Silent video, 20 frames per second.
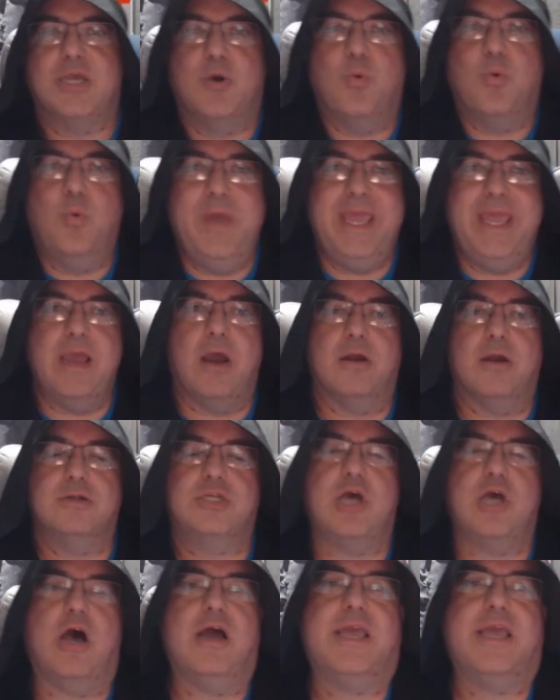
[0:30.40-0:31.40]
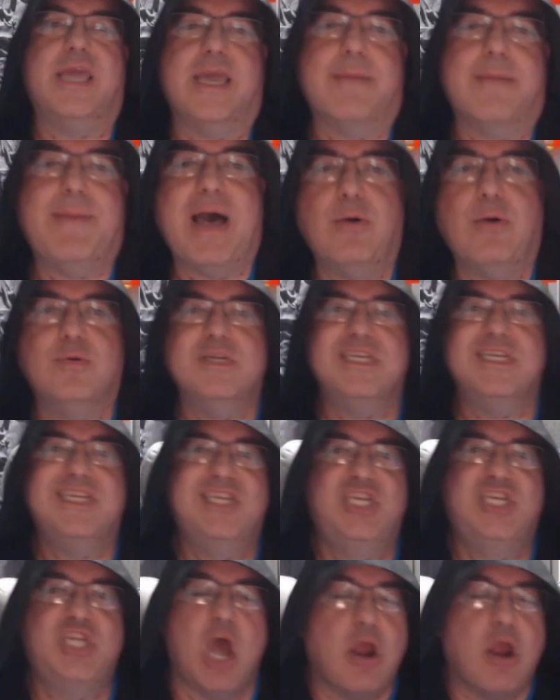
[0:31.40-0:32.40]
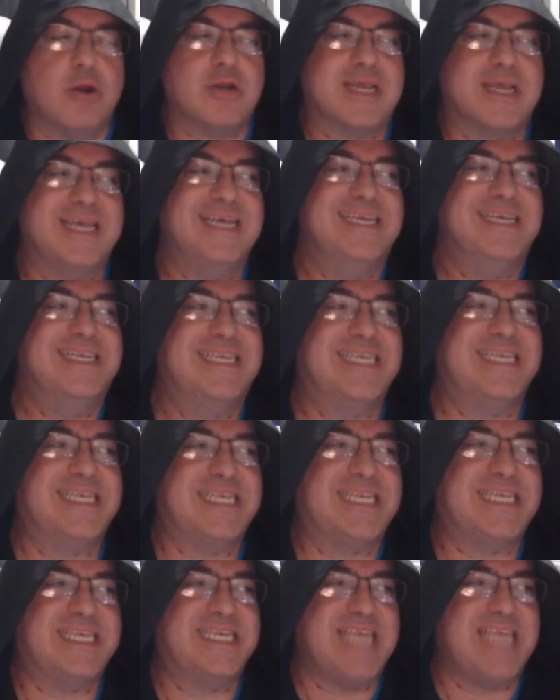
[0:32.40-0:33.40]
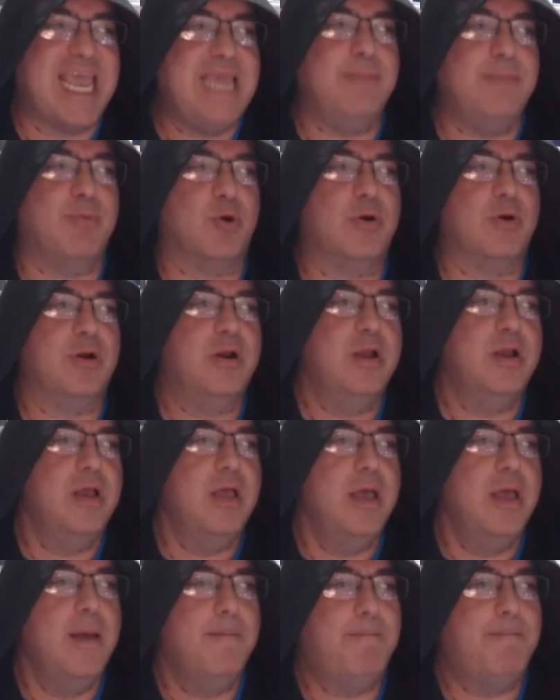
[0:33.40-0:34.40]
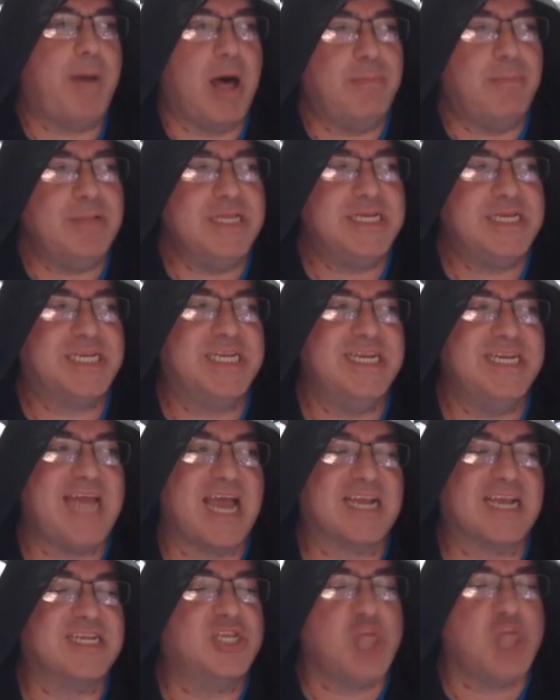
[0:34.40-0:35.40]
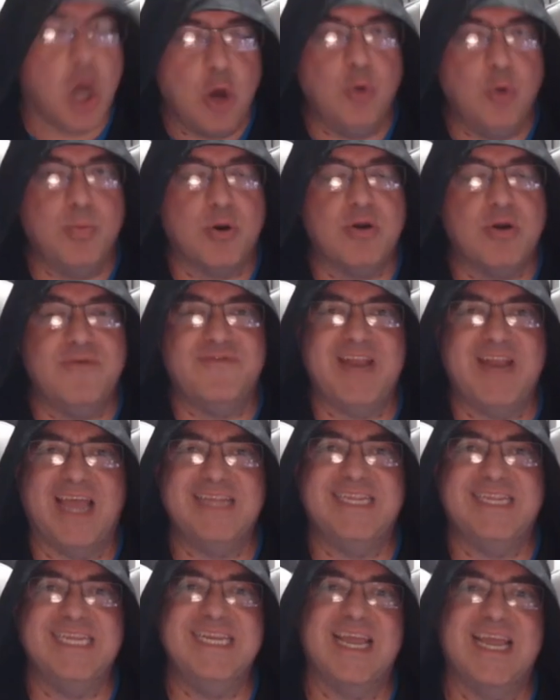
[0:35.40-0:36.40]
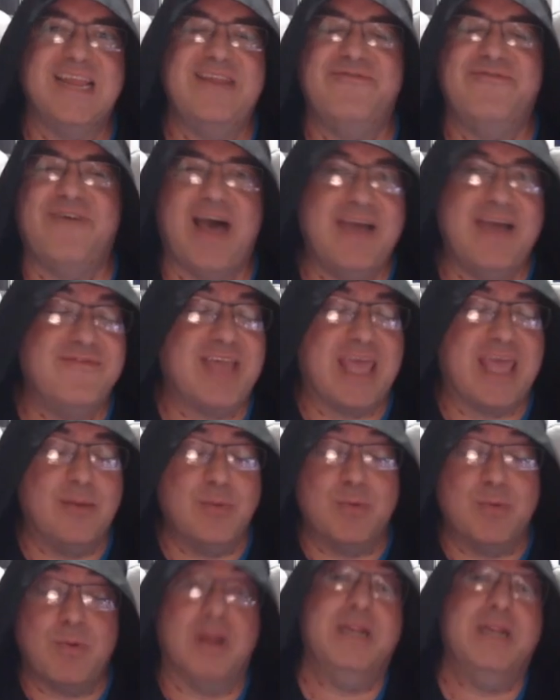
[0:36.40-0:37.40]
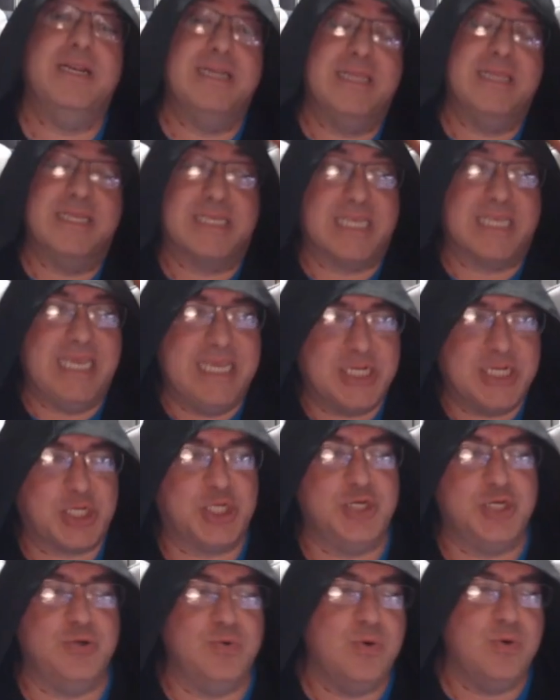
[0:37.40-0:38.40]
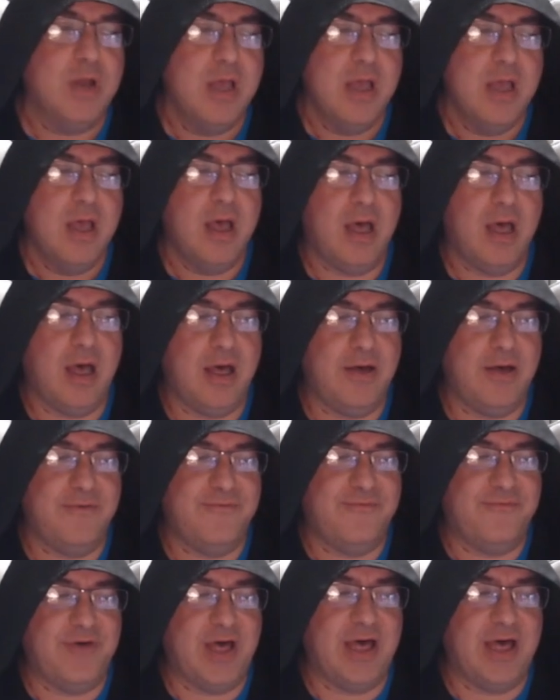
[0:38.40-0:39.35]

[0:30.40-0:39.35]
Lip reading: we are talking about Darksaber, published in October of 1995. Again, we run into this issue of,